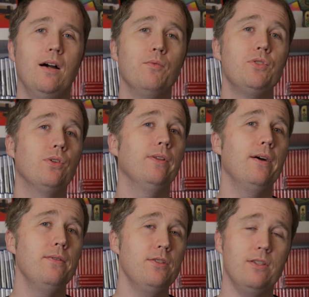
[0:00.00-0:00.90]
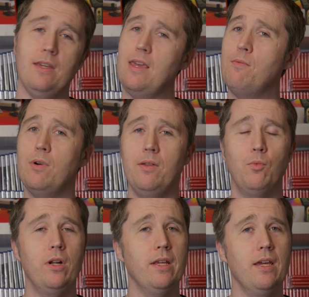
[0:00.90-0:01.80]
It was close. He won
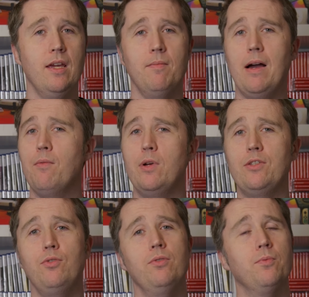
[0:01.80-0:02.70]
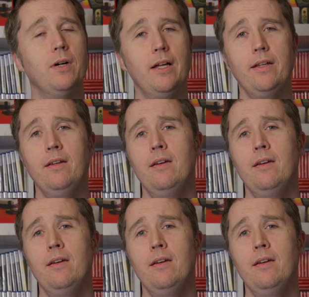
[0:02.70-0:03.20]
one game, I won 2-1.